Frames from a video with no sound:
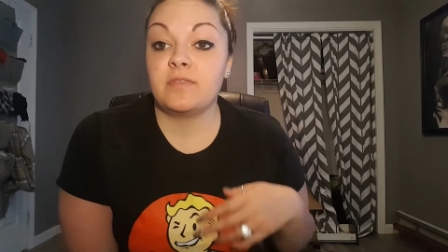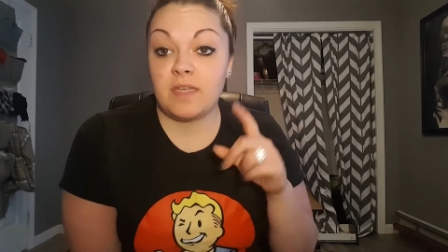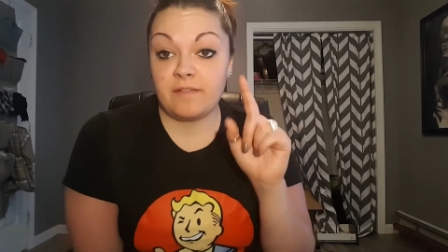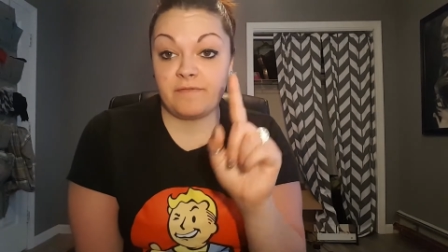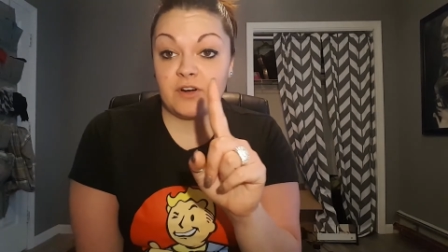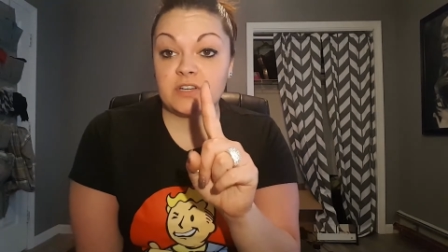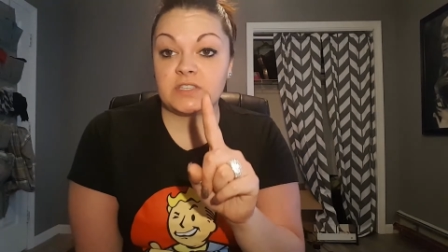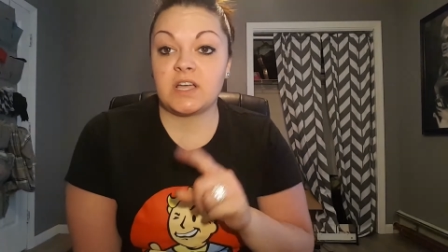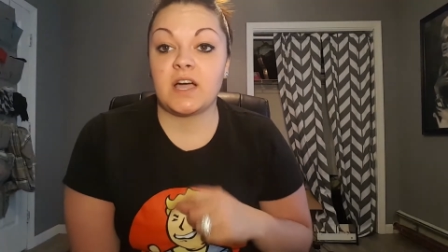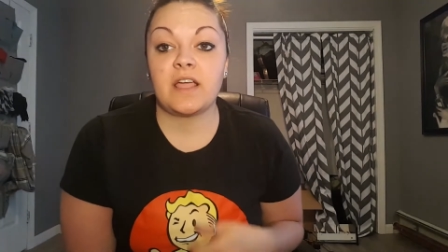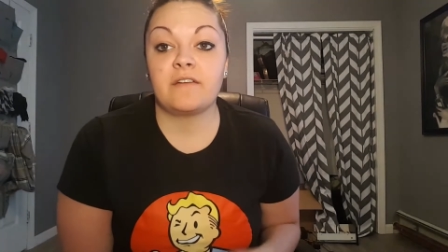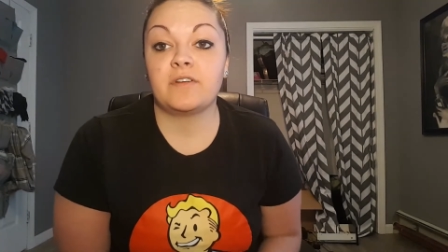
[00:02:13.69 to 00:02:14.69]
The first
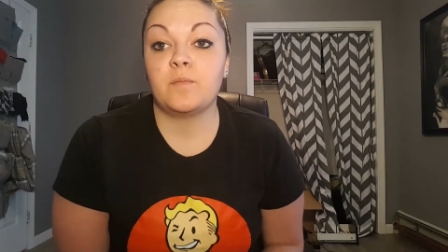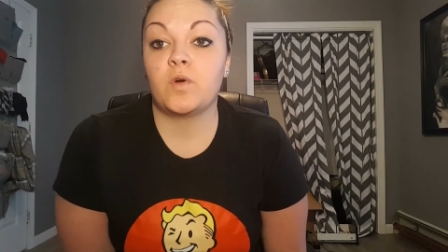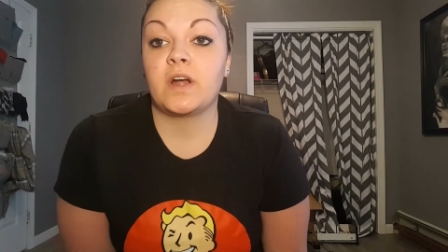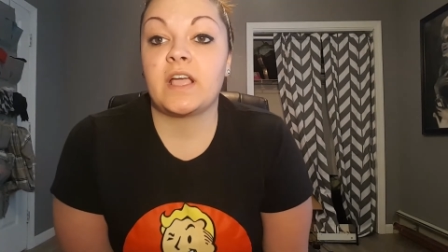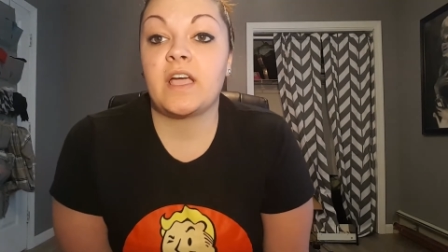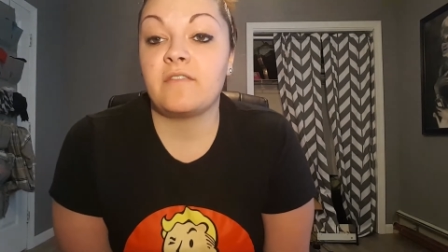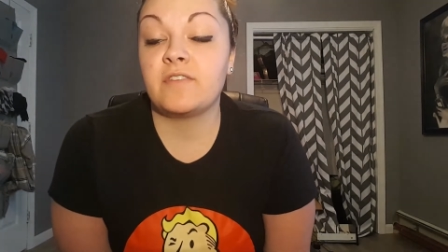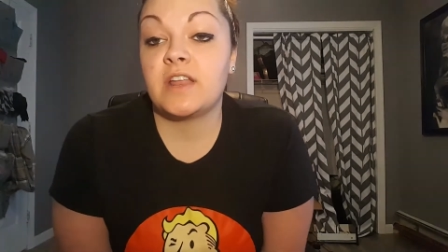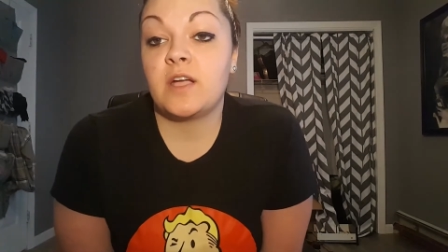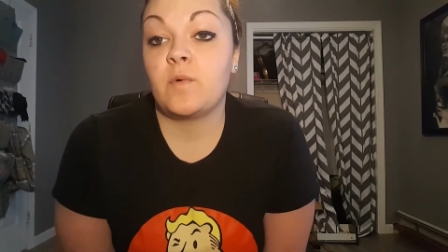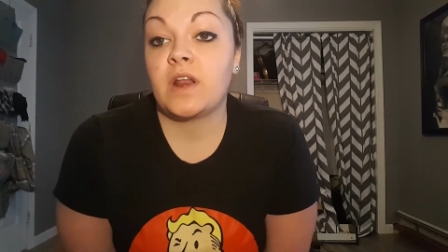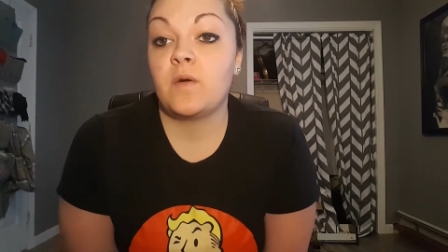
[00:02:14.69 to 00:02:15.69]
thought every morning, every
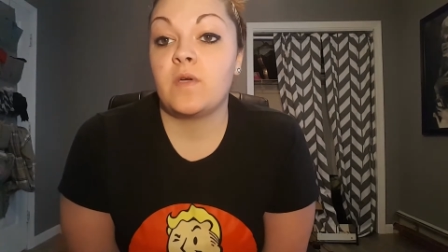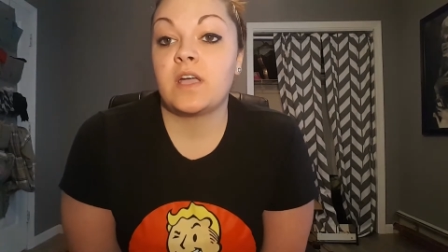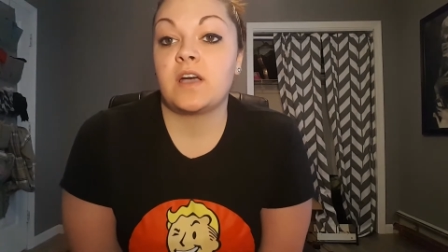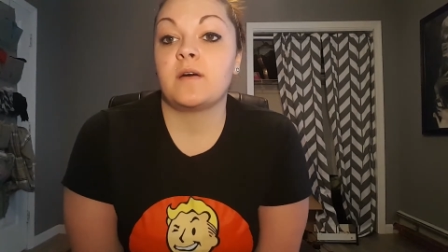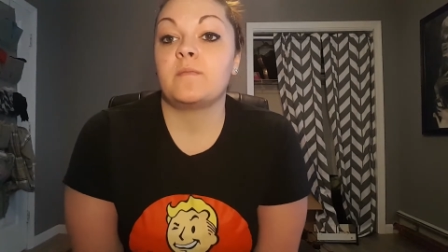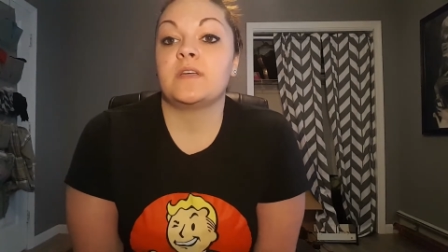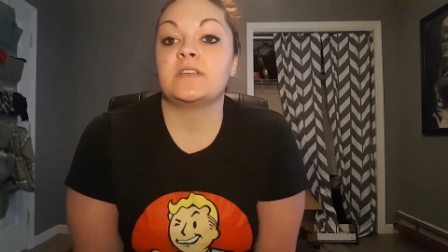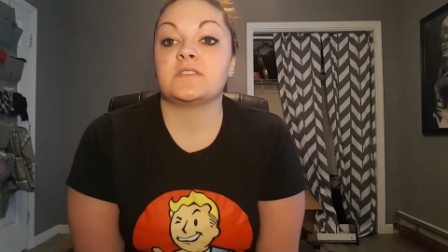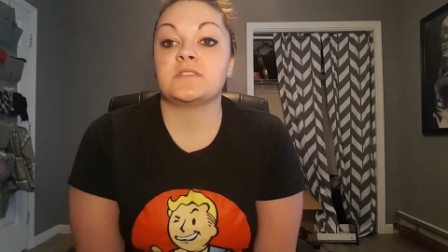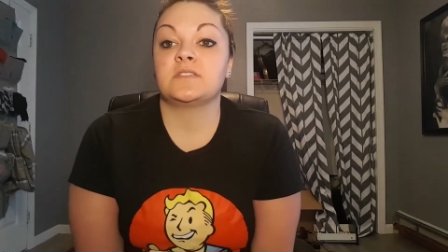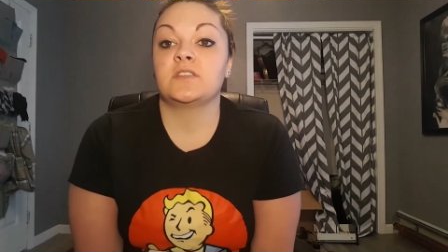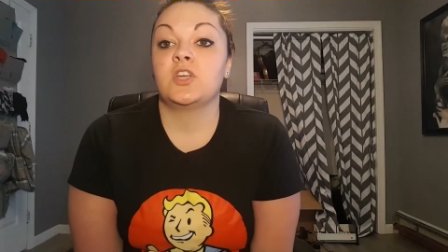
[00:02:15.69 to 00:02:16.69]
day when I wake up
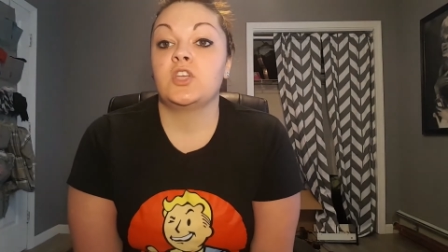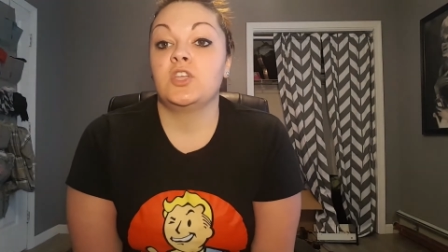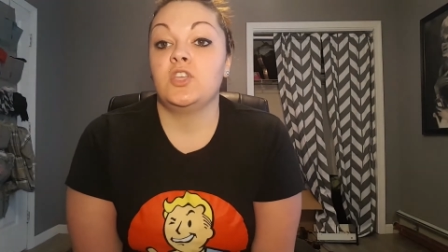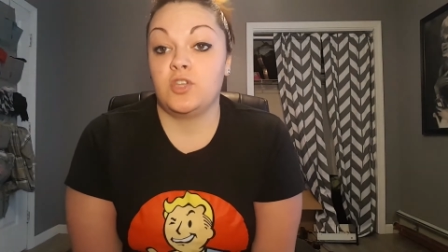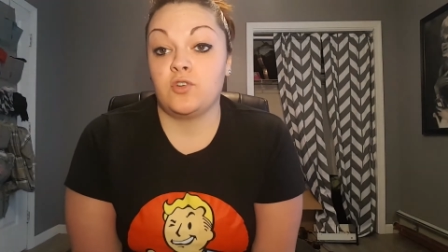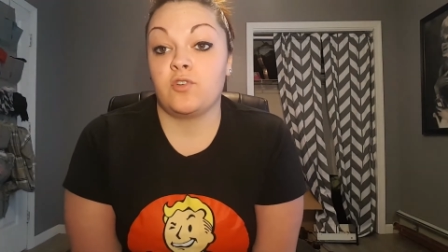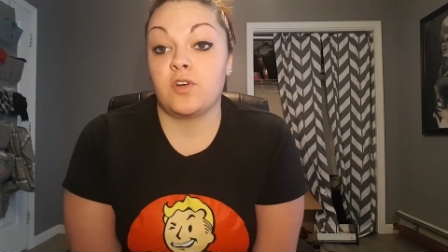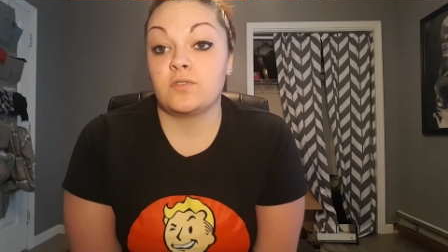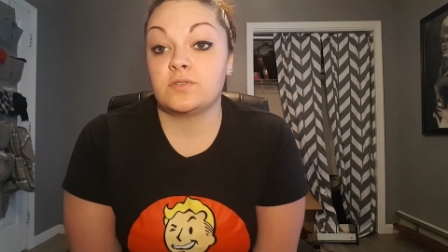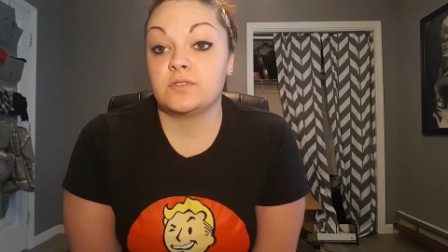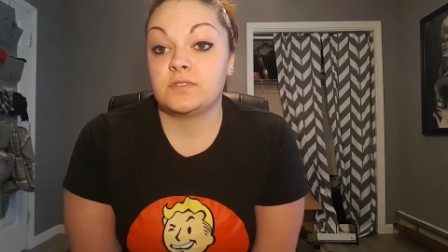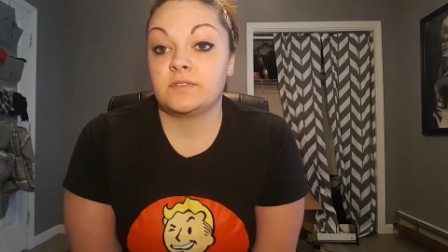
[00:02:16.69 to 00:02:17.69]
is, you're
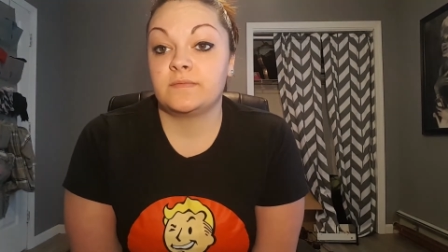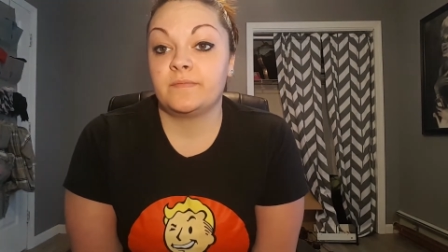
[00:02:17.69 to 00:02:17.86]
gross.